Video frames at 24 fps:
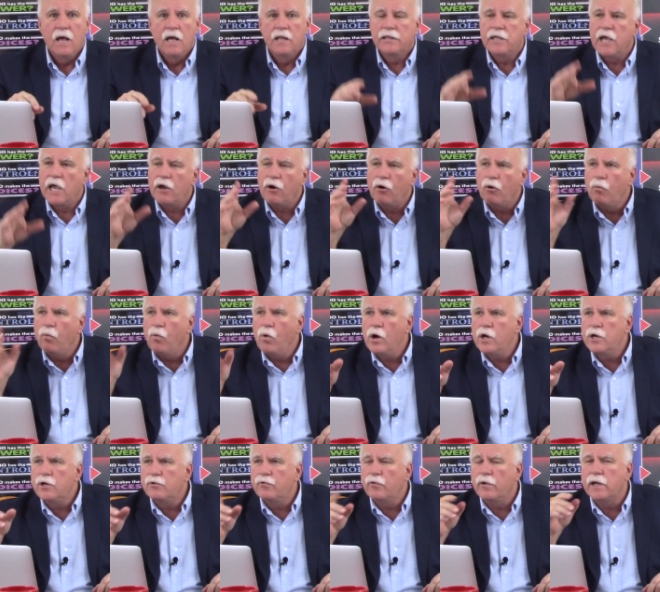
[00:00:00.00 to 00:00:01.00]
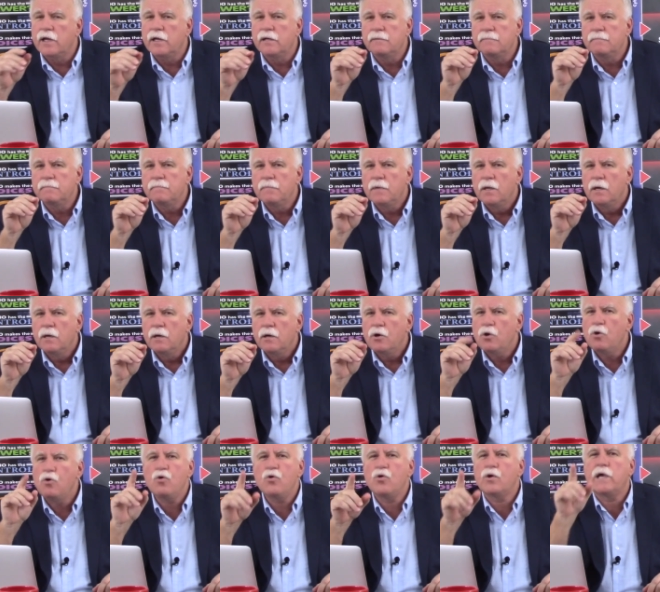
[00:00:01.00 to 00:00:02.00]
They are wondering,
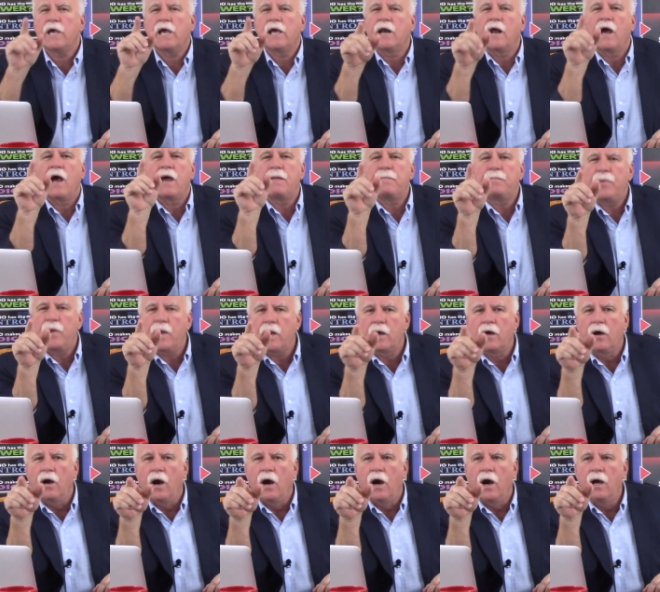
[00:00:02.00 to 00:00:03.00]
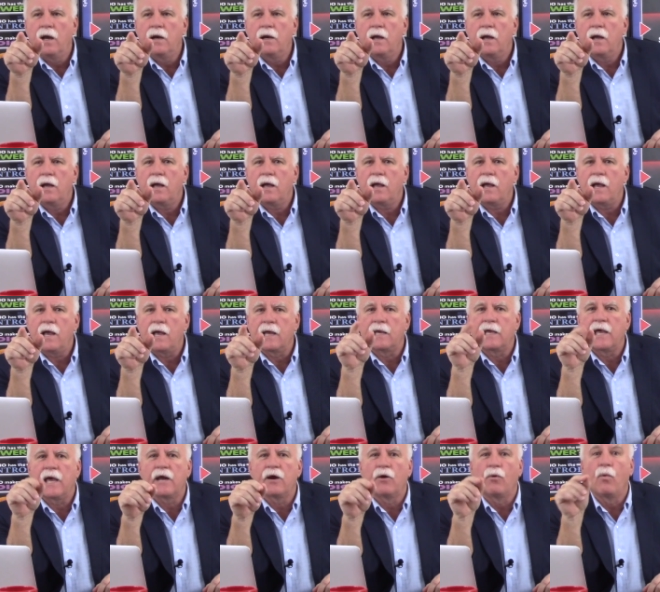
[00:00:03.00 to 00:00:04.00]
who can I pick on and
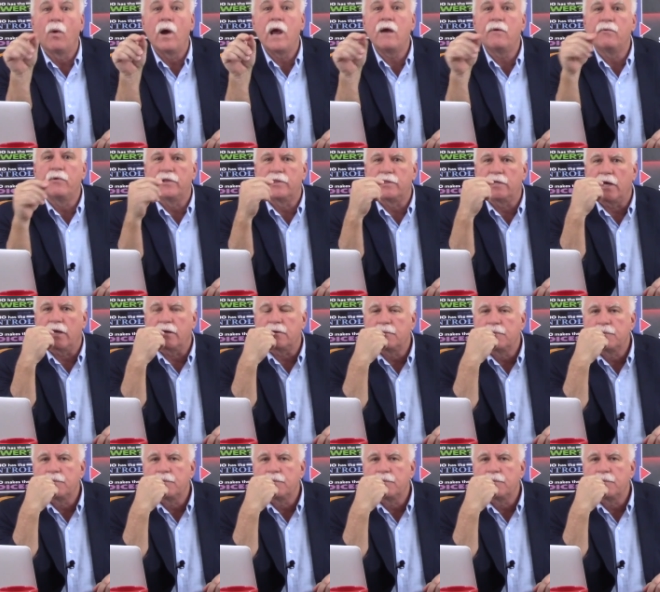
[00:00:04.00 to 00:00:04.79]
get away with it?